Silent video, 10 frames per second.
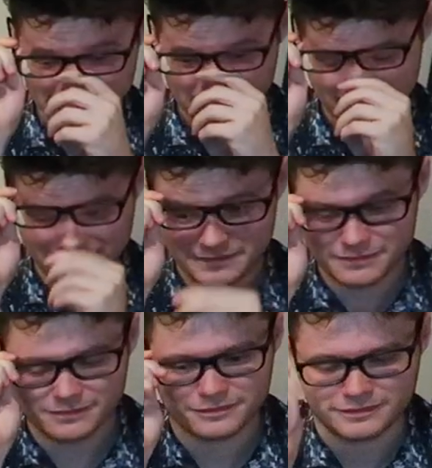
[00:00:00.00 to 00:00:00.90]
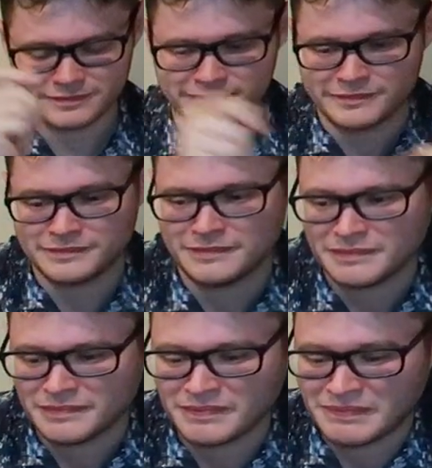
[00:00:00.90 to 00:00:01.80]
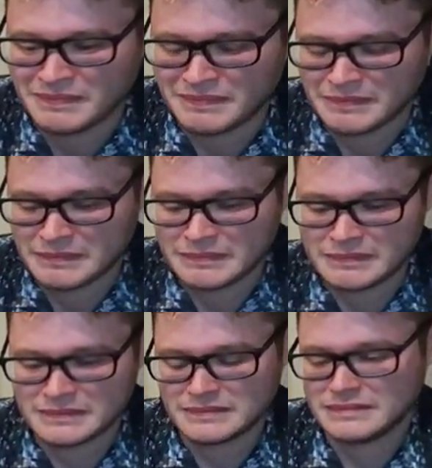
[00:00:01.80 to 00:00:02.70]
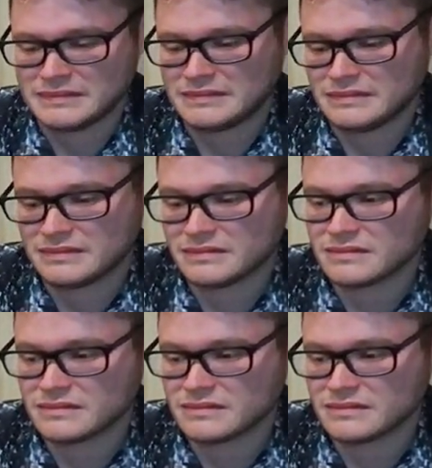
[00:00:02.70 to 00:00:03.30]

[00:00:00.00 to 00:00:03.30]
This person isn't speaking.